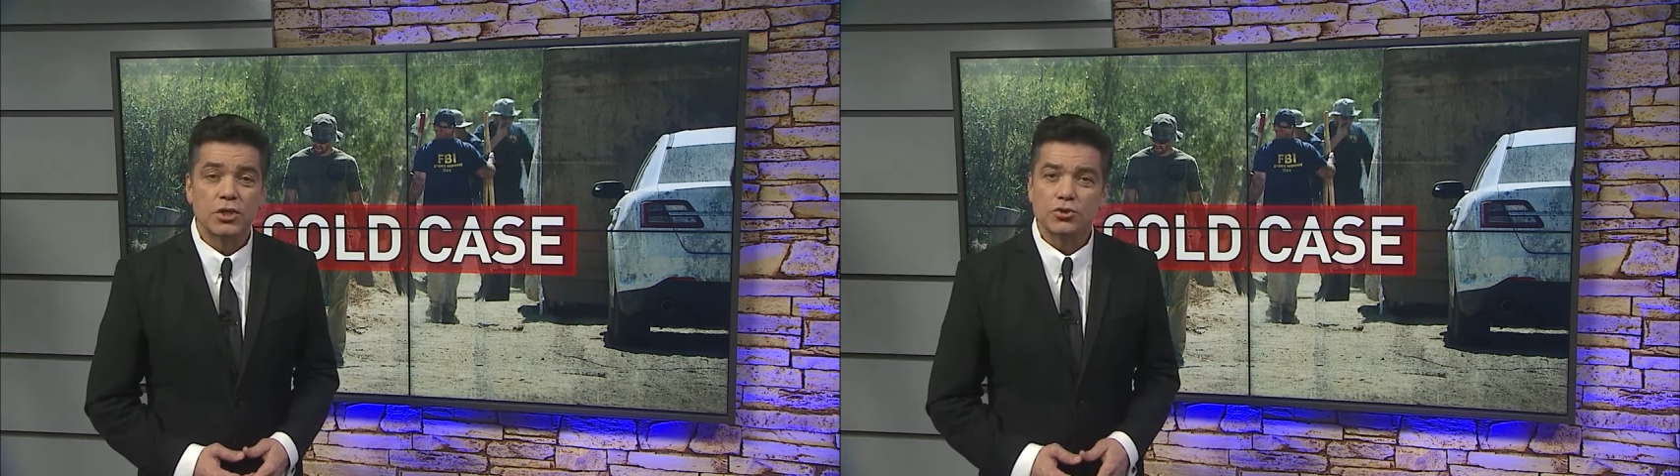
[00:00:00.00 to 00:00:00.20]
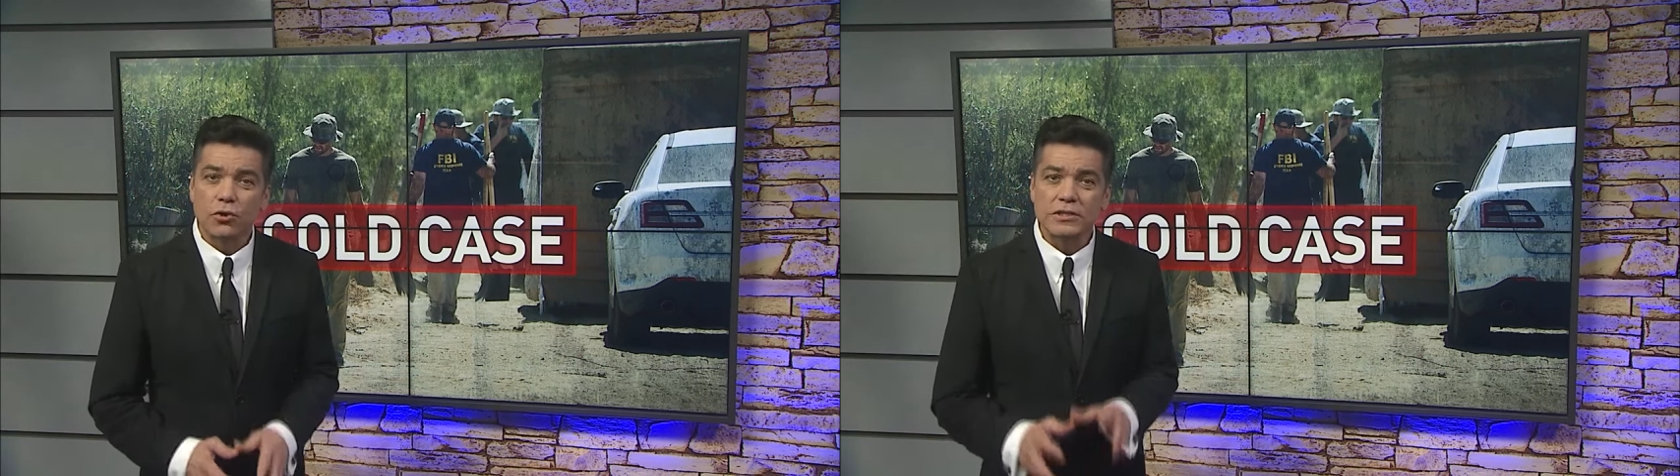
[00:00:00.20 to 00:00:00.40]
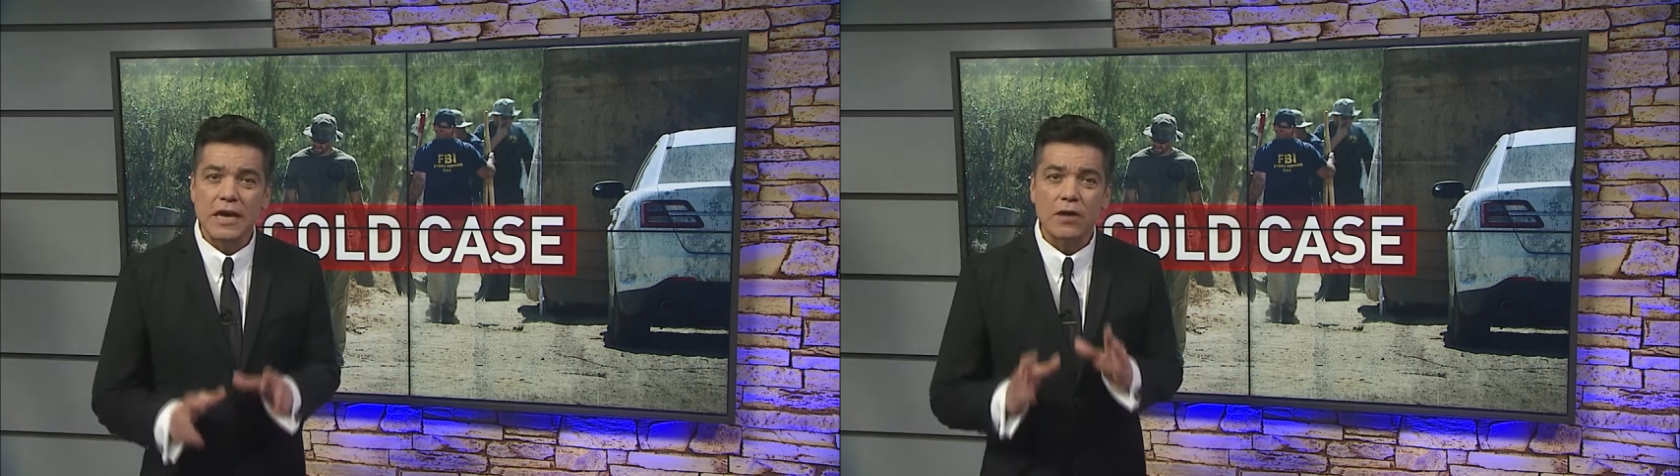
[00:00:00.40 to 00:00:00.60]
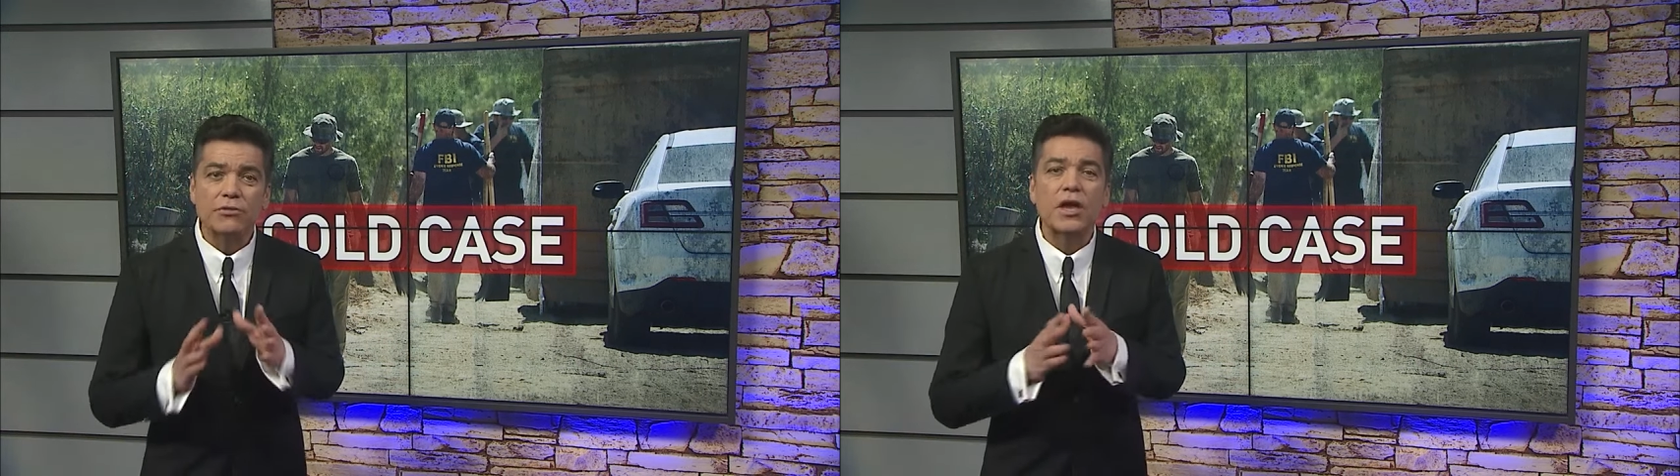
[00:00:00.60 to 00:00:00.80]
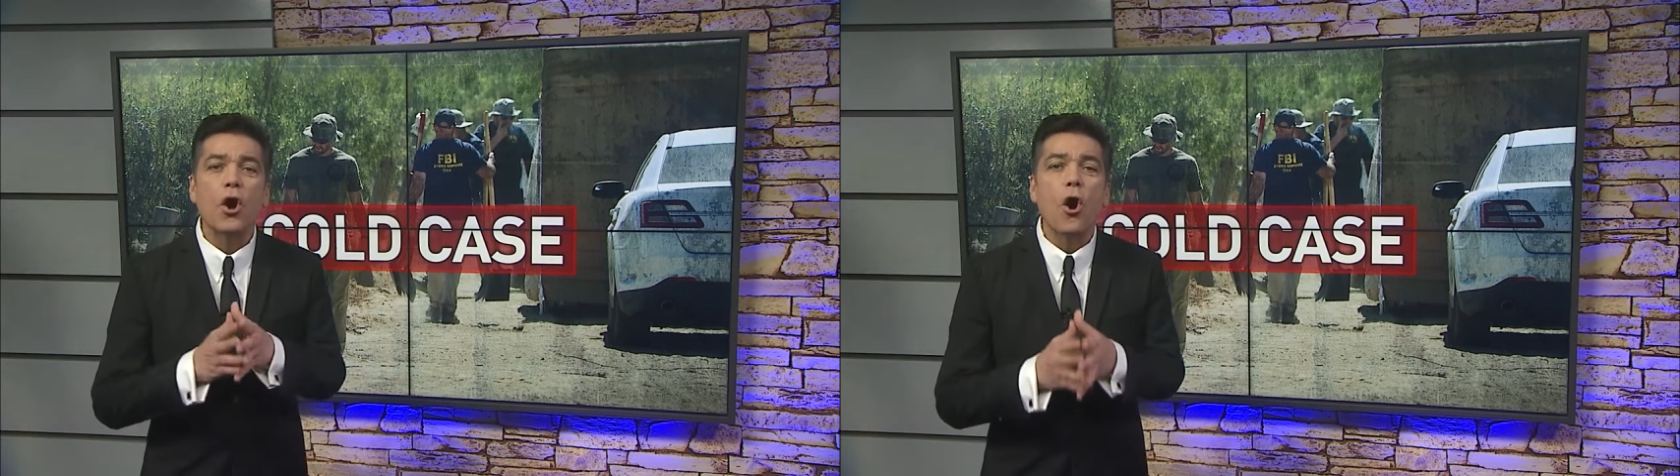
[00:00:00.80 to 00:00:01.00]
Turns out
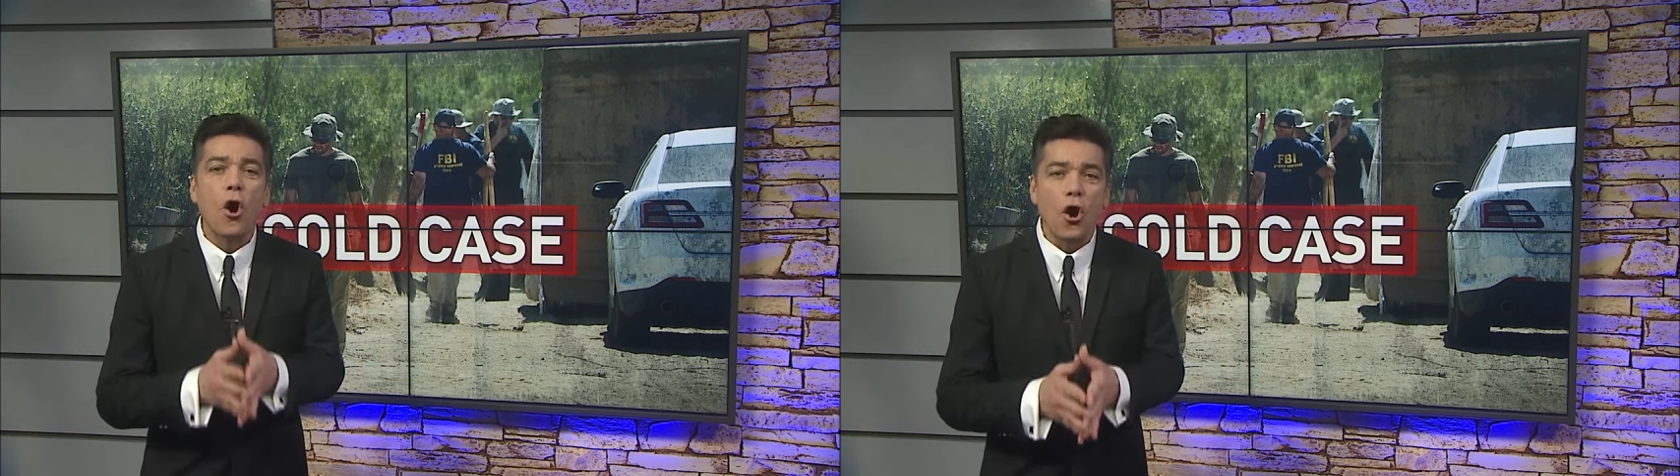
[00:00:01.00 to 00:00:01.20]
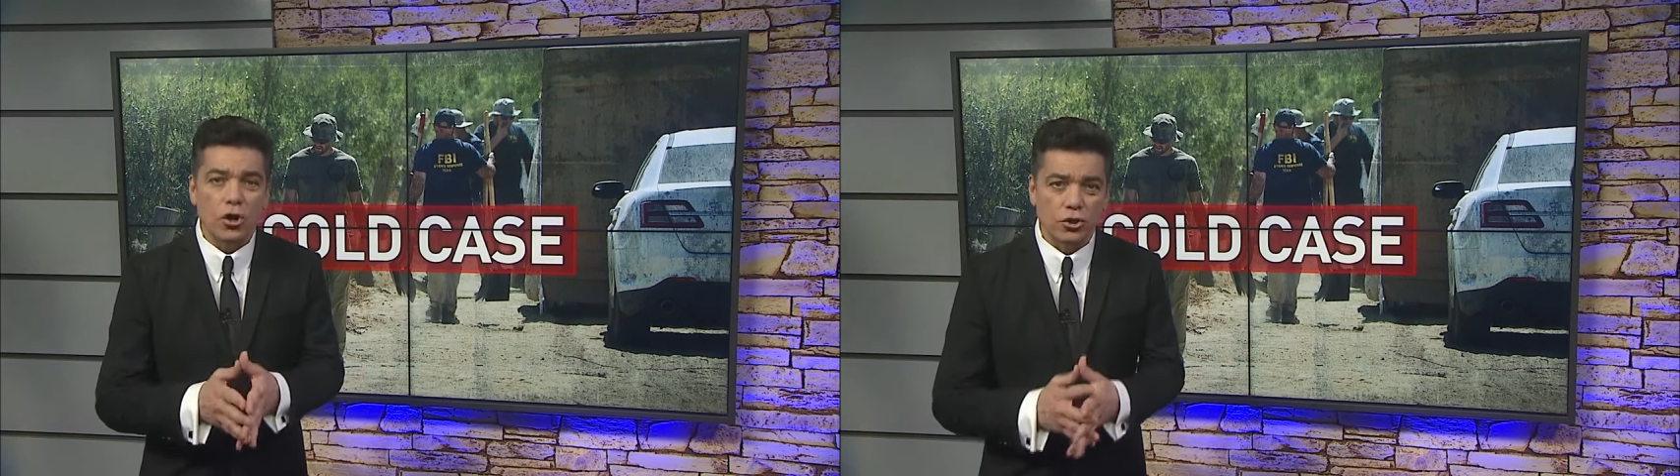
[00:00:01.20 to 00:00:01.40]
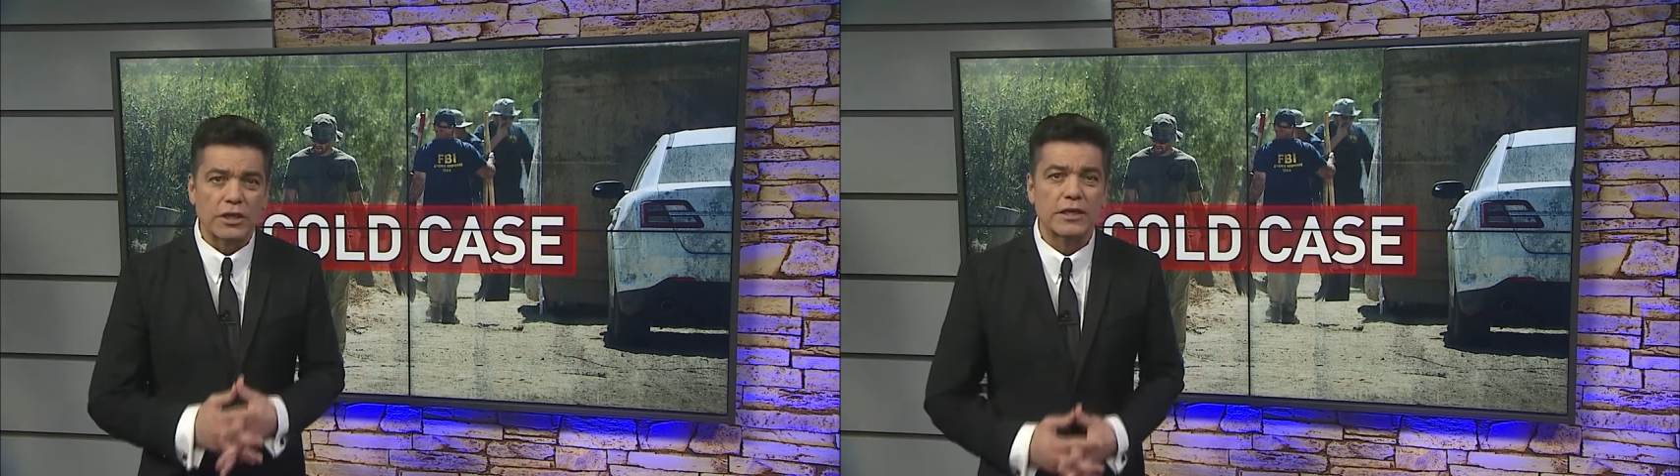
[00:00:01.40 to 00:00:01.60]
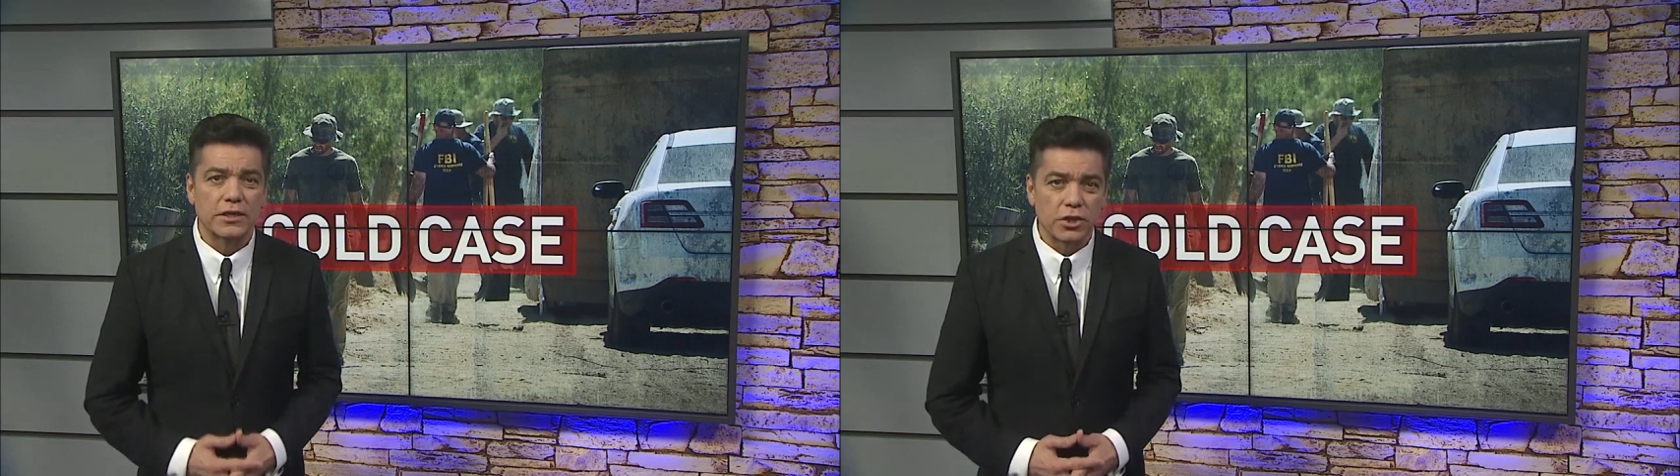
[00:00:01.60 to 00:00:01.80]
they are looking into